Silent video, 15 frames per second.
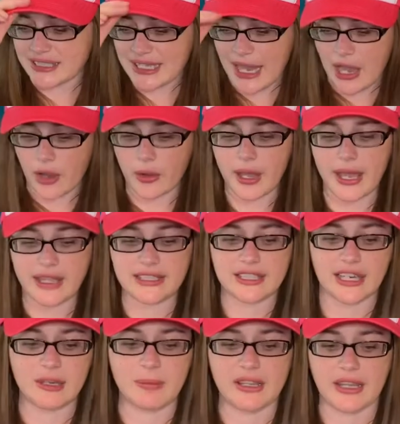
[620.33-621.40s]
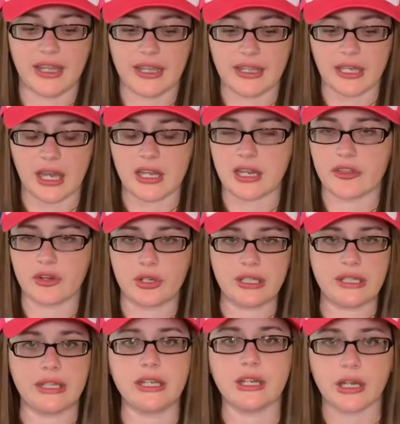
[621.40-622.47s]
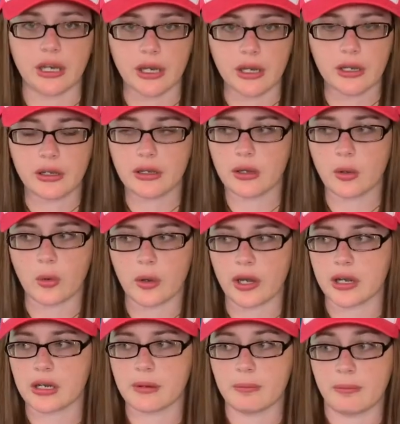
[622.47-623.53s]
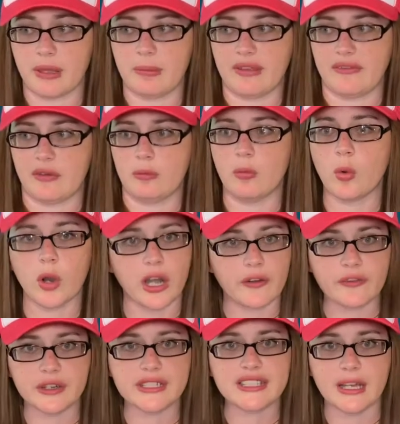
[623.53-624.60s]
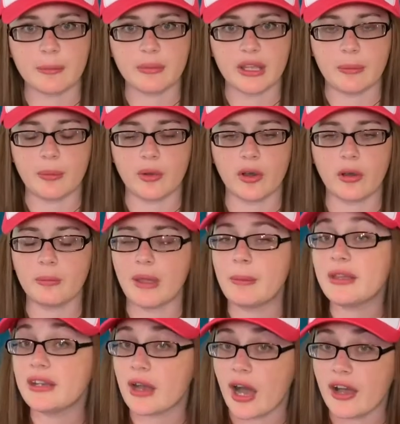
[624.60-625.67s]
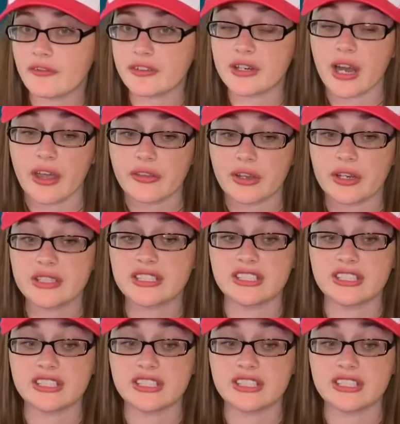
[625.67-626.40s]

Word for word: out, it's going to be like another year or maybe even more for some people, maybe not for others.